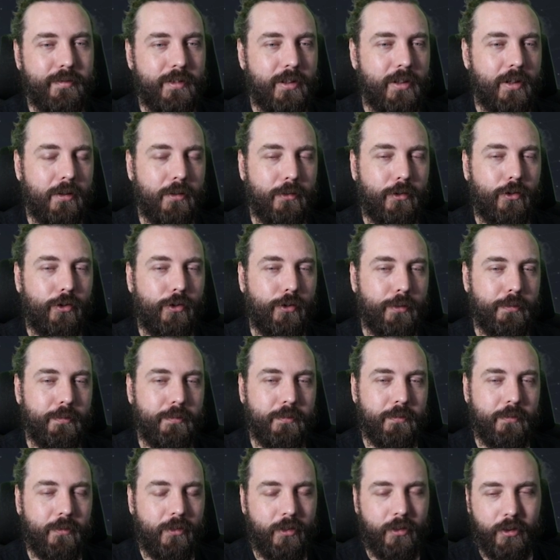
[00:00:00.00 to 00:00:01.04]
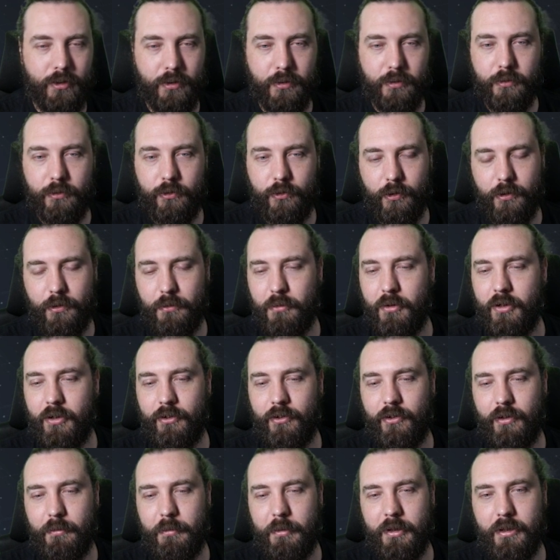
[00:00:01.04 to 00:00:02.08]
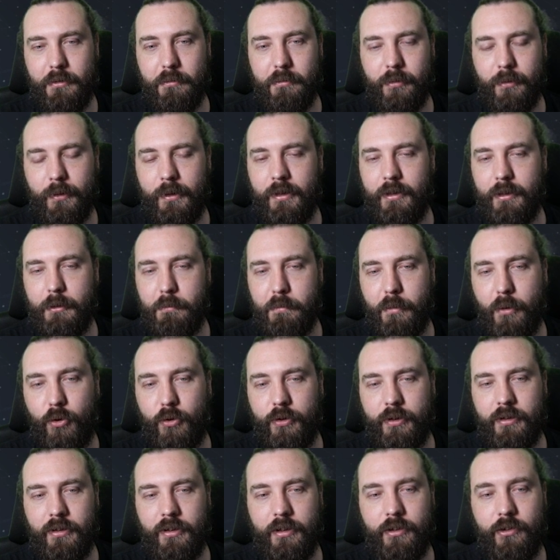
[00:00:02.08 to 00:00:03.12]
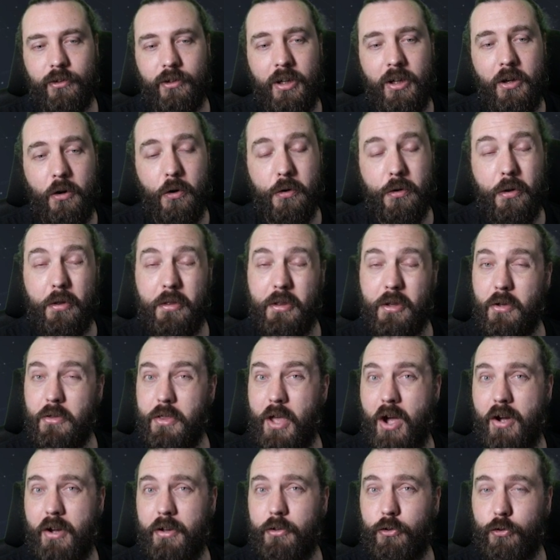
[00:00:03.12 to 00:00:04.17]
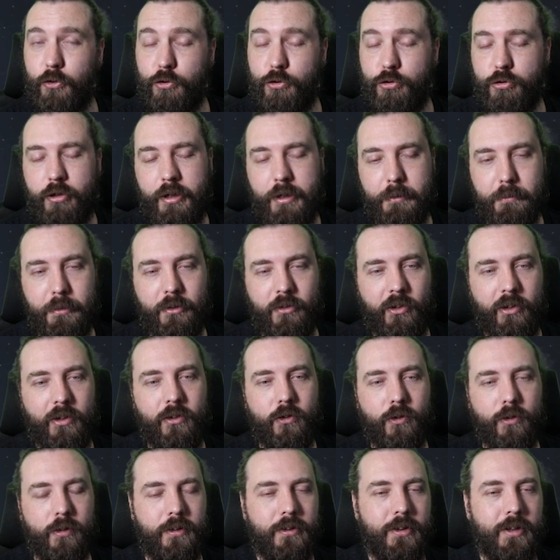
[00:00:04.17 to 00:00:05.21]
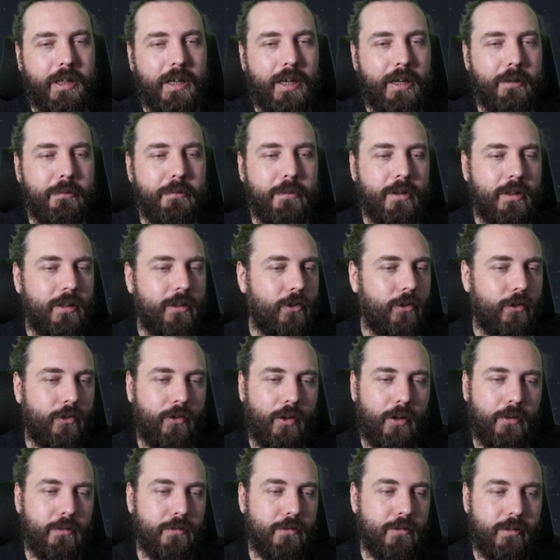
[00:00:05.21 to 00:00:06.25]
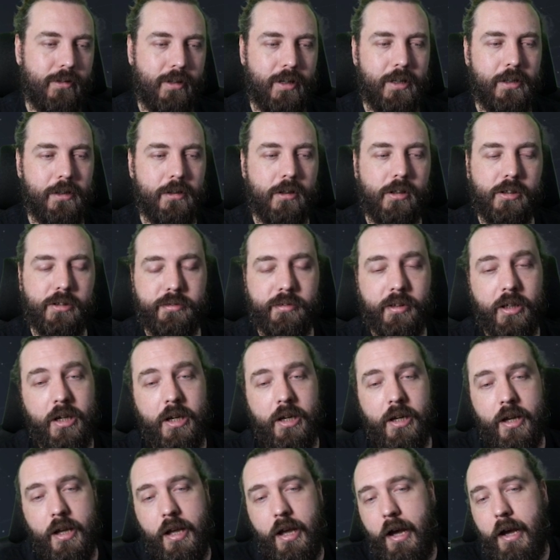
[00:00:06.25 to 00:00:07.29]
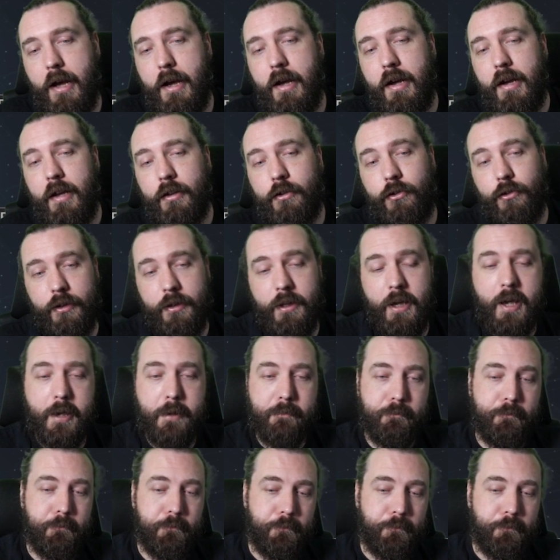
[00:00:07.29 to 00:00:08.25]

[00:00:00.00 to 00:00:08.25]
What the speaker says: you know, some use. Otherwise, they'd be completely pointless. Although they've got the highest crit potential in the game, but they just don't crit enough. So yeah,